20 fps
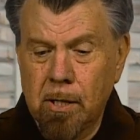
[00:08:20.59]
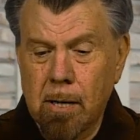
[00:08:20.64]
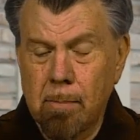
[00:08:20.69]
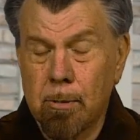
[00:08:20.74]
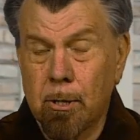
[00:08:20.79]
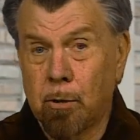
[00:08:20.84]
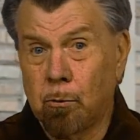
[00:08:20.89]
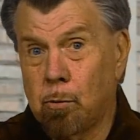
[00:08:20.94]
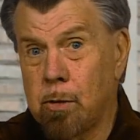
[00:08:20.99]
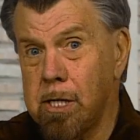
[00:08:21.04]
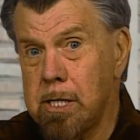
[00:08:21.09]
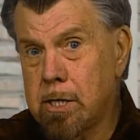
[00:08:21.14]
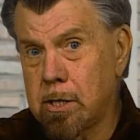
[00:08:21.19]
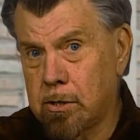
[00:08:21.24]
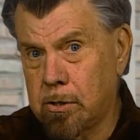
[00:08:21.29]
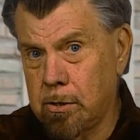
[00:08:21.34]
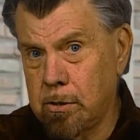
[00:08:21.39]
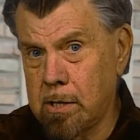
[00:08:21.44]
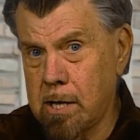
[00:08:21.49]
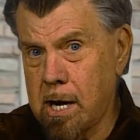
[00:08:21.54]
I'm going to read it
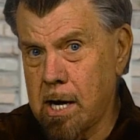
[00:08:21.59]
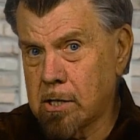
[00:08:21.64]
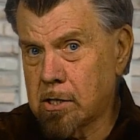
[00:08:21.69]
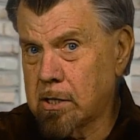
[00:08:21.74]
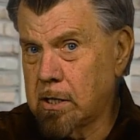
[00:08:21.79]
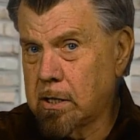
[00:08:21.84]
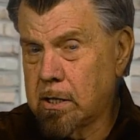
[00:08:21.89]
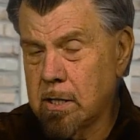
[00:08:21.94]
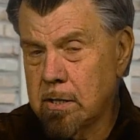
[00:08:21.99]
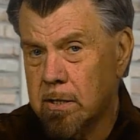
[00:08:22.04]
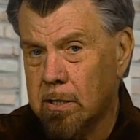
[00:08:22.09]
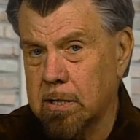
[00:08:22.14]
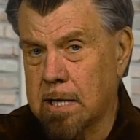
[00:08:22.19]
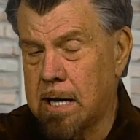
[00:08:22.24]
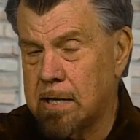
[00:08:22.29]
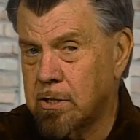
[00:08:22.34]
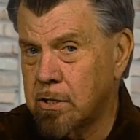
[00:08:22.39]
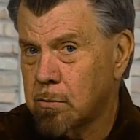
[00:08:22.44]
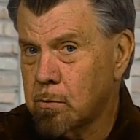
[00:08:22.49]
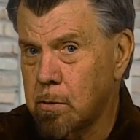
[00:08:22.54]
to you, actually, because I
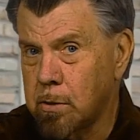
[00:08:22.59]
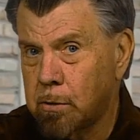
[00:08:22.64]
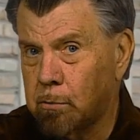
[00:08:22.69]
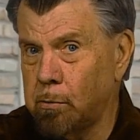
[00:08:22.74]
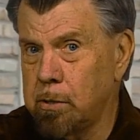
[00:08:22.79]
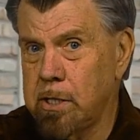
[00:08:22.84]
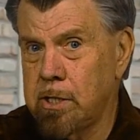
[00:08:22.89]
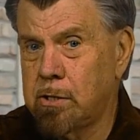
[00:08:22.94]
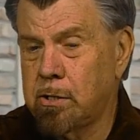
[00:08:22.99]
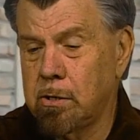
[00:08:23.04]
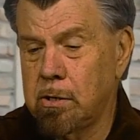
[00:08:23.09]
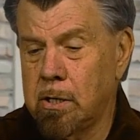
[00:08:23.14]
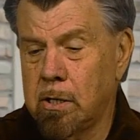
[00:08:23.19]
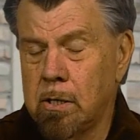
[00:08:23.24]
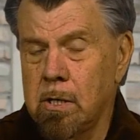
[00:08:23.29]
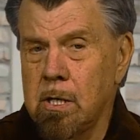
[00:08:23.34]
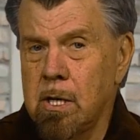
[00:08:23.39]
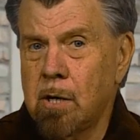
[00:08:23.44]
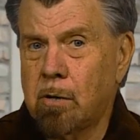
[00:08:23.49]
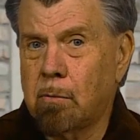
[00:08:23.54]
just want to read to you
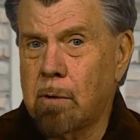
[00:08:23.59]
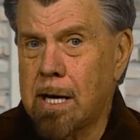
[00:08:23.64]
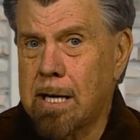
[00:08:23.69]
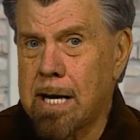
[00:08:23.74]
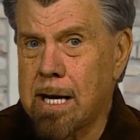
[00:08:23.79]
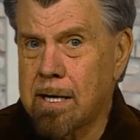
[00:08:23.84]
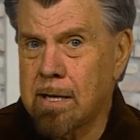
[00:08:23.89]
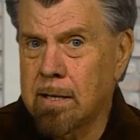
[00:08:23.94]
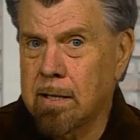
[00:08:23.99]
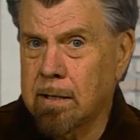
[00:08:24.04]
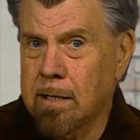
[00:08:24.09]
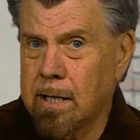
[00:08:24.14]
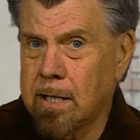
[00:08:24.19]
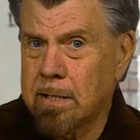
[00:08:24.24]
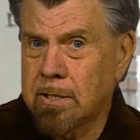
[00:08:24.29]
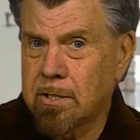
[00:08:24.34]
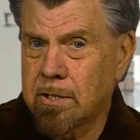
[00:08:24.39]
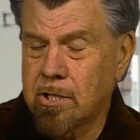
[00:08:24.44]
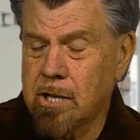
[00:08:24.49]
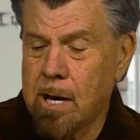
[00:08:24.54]
right out of the
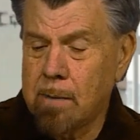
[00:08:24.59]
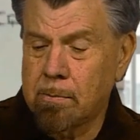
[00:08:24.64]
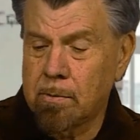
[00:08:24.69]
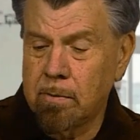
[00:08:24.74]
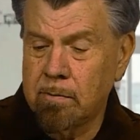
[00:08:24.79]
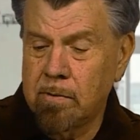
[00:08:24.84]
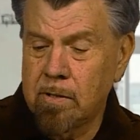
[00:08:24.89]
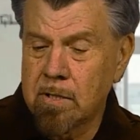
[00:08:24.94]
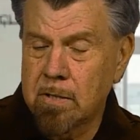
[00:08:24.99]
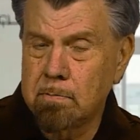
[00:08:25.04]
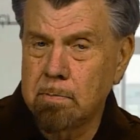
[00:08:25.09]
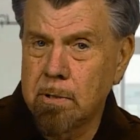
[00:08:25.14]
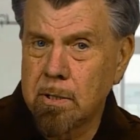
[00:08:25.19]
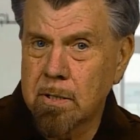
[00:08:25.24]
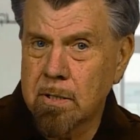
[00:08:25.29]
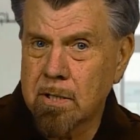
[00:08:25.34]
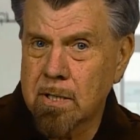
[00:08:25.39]
last chapter of this book,